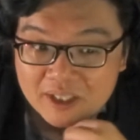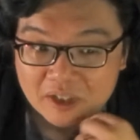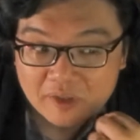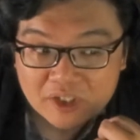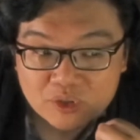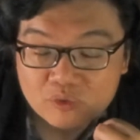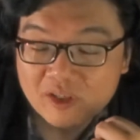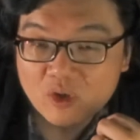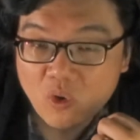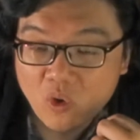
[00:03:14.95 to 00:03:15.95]
right, to
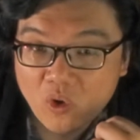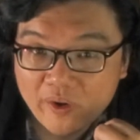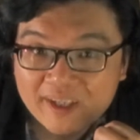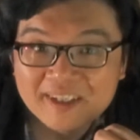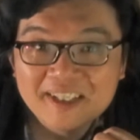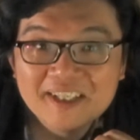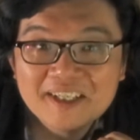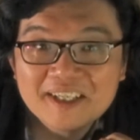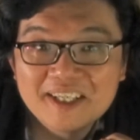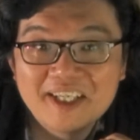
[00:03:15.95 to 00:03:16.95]
record
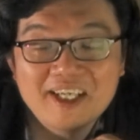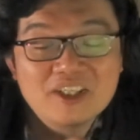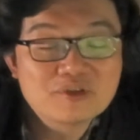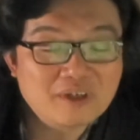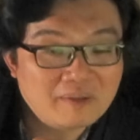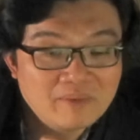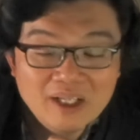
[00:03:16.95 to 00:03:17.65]
the kick drum,